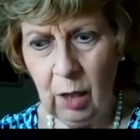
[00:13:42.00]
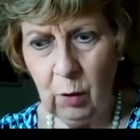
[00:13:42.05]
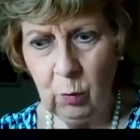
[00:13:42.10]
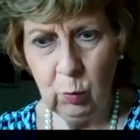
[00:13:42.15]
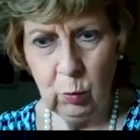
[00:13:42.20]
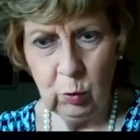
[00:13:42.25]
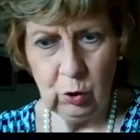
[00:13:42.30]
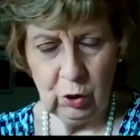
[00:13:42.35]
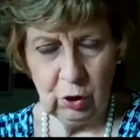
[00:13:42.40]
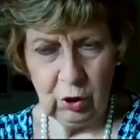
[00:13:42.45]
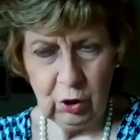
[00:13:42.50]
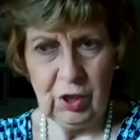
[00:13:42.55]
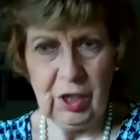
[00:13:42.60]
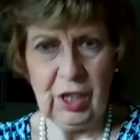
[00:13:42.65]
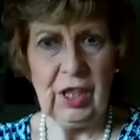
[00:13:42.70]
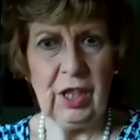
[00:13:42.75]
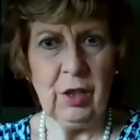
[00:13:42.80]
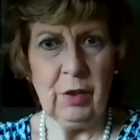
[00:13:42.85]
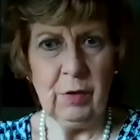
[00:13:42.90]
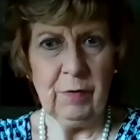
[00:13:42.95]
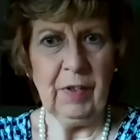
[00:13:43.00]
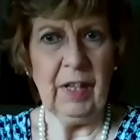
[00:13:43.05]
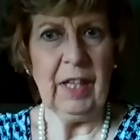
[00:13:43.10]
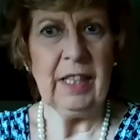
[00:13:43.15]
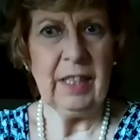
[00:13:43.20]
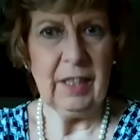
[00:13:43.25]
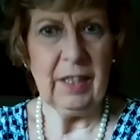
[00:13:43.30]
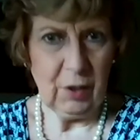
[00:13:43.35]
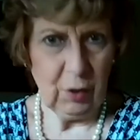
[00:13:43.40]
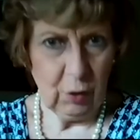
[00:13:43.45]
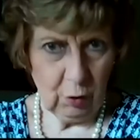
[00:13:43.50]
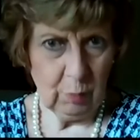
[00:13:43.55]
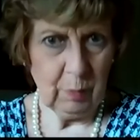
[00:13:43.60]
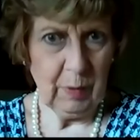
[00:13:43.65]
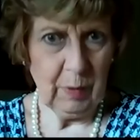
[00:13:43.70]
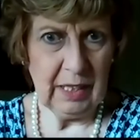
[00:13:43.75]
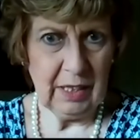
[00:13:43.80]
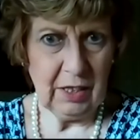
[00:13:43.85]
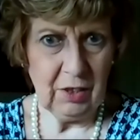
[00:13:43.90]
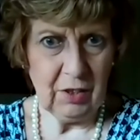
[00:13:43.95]
would continue via Zoom,
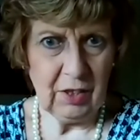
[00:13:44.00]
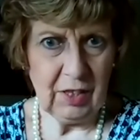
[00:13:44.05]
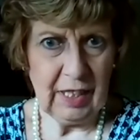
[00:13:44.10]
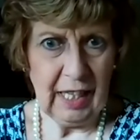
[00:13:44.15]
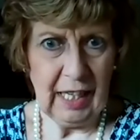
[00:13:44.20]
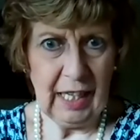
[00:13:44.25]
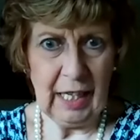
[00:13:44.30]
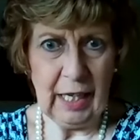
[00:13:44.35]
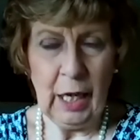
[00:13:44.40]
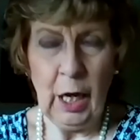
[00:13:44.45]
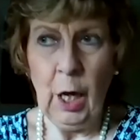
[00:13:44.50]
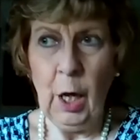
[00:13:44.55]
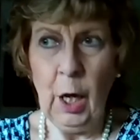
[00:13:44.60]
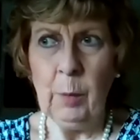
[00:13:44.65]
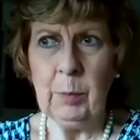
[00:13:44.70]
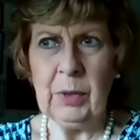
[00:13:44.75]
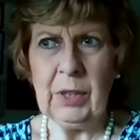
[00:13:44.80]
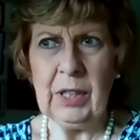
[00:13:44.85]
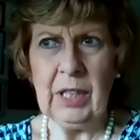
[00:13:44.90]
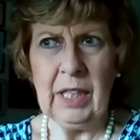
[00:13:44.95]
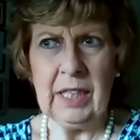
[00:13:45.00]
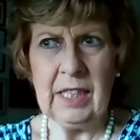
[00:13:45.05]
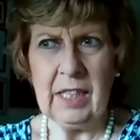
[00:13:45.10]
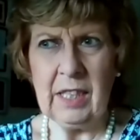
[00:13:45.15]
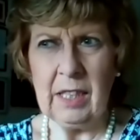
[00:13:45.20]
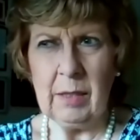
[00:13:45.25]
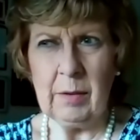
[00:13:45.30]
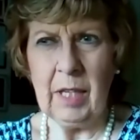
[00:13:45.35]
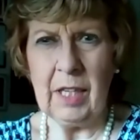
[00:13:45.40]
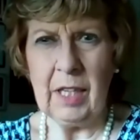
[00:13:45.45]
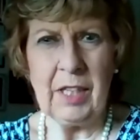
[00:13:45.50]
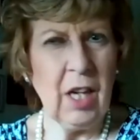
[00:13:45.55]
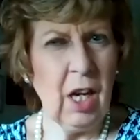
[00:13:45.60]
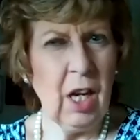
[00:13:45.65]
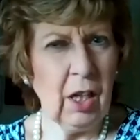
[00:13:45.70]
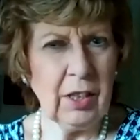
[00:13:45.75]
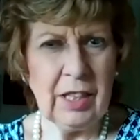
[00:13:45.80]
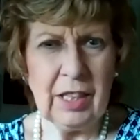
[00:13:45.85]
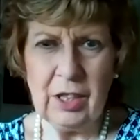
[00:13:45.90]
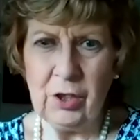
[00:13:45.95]
as you say, but it's a, a
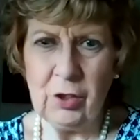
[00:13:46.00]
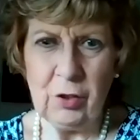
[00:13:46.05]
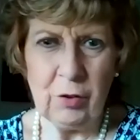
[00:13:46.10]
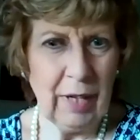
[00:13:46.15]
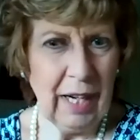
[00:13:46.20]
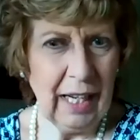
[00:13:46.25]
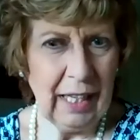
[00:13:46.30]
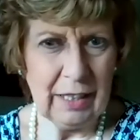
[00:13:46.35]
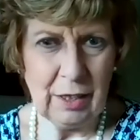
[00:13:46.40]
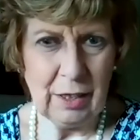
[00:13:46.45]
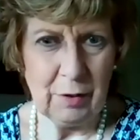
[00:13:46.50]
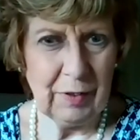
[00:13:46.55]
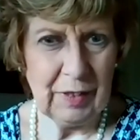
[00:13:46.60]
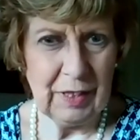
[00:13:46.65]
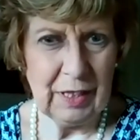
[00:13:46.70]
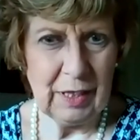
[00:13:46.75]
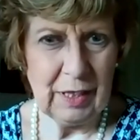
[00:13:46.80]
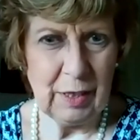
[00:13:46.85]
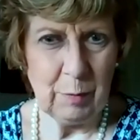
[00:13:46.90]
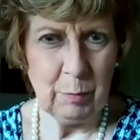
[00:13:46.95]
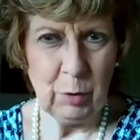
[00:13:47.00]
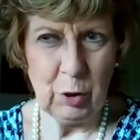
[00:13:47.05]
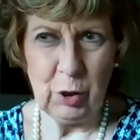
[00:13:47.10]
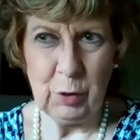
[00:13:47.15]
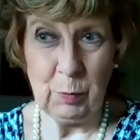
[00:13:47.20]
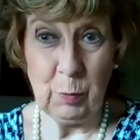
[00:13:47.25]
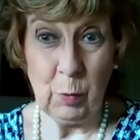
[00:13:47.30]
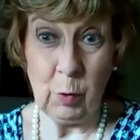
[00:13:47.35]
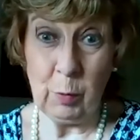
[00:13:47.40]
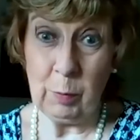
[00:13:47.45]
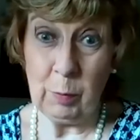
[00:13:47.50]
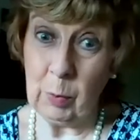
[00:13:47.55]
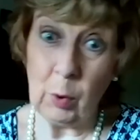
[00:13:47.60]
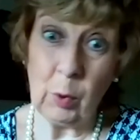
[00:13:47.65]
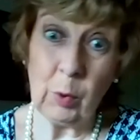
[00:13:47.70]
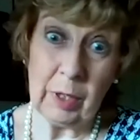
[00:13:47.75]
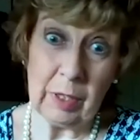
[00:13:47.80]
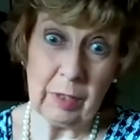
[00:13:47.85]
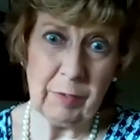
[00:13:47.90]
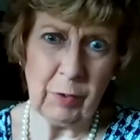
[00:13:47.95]
non-interactive and it's a much more
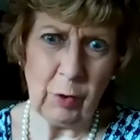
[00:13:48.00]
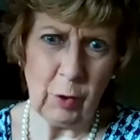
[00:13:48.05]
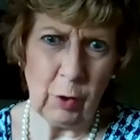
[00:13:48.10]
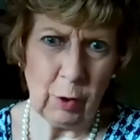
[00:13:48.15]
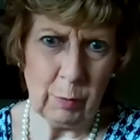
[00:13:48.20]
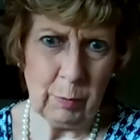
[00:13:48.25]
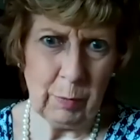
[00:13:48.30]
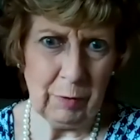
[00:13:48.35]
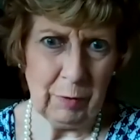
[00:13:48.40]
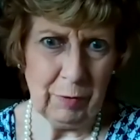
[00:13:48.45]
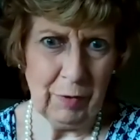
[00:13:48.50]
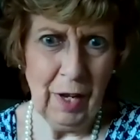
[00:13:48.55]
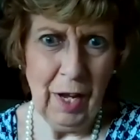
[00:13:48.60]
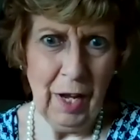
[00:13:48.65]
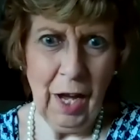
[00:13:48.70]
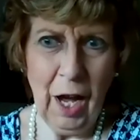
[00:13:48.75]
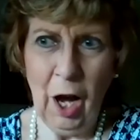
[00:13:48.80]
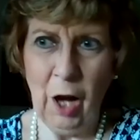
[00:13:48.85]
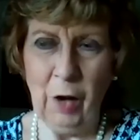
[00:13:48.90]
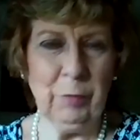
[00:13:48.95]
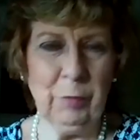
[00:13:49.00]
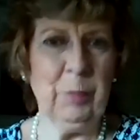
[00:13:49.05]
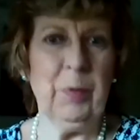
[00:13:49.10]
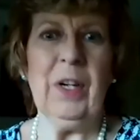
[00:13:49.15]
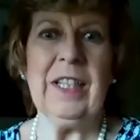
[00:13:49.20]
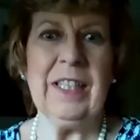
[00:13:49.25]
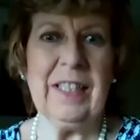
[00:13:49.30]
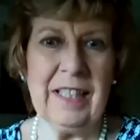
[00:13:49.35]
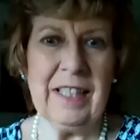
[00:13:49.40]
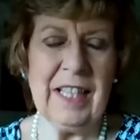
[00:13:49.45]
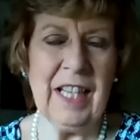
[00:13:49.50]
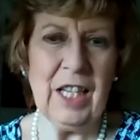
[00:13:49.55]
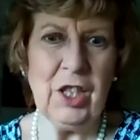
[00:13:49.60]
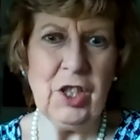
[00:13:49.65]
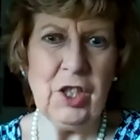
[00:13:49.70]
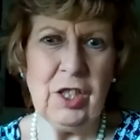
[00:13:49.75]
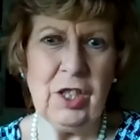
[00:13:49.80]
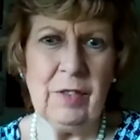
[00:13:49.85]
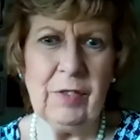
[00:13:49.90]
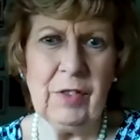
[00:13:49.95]
boring form of of
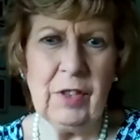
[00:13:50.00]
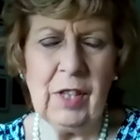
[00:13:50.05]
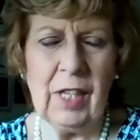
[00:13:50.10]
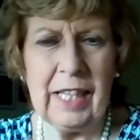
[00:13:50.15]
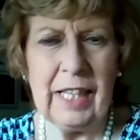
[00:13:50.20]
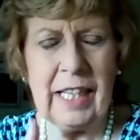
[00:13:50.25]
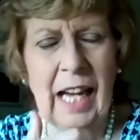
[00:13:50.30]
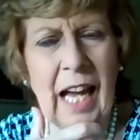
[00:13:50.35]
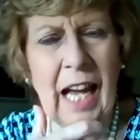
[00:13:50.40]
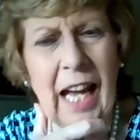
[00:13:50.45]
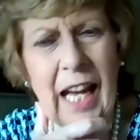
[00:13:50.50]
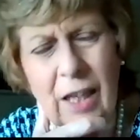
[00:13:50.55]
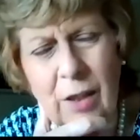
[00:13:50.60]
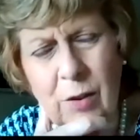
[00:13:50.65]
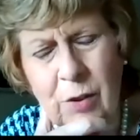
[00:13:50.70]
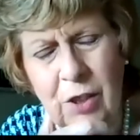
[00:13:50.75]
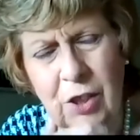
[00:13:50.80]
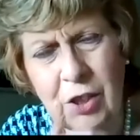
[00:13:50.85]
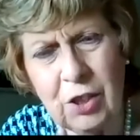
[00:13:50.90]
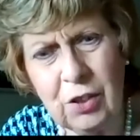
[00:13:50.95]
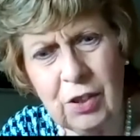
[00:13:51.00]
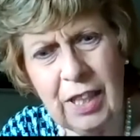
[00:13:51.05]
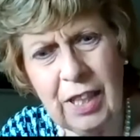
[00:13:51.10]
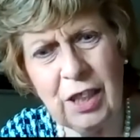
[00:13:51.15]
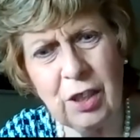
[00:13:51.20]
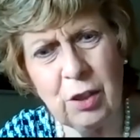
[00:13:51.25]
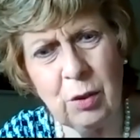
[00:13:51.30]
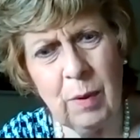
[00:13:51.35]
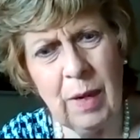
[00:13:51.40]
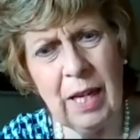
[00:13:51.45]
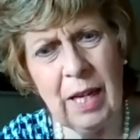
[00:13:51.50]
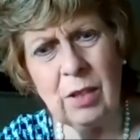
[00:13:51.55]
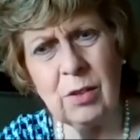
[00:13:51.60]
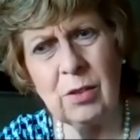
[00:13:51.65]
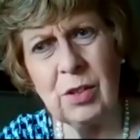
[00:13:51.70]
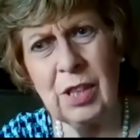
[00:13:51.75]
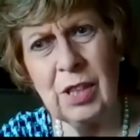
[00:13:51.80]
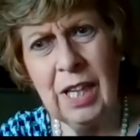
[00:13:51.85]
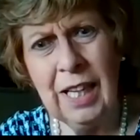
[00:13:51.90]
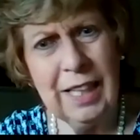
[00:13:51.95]
presentation, if you like. How did you get
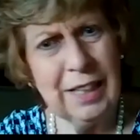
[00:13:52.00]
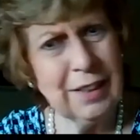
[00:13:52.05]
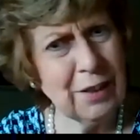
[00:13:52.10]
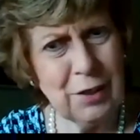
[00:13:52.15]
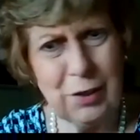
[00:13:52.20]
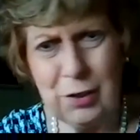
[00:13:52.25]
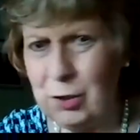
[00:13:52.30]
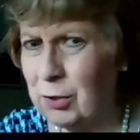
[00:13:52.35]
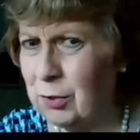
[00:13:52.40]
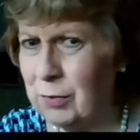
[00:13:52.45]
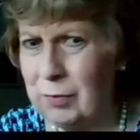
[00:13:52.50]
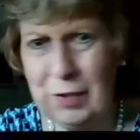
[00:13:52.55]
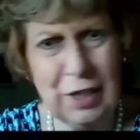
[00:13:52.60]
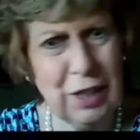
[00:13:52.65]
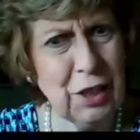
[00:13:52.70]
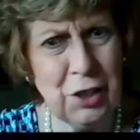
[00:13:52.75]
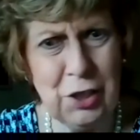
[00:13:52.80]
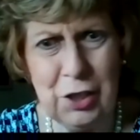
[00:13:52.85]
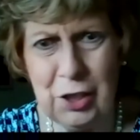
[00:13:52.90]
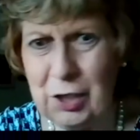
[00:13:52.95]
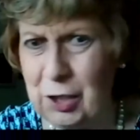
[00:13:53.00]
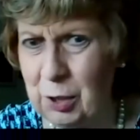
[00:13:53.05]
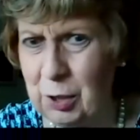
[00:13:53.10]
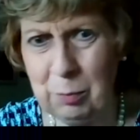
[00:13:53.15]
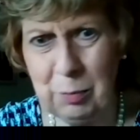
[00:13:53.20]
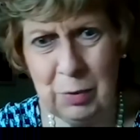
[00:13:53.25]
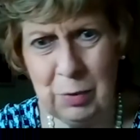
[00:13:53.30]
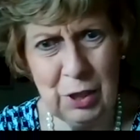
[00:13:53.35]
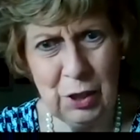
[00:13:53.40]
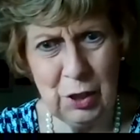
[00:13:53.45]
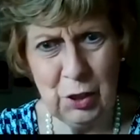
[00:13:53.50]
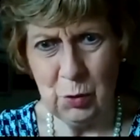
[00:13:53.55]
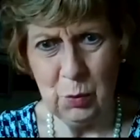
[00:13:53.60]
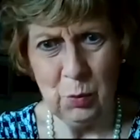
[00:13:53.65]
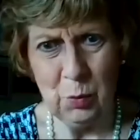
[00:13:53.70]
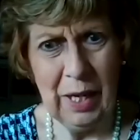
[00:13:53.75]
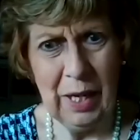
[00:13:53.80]
around the sort of teaching somebody to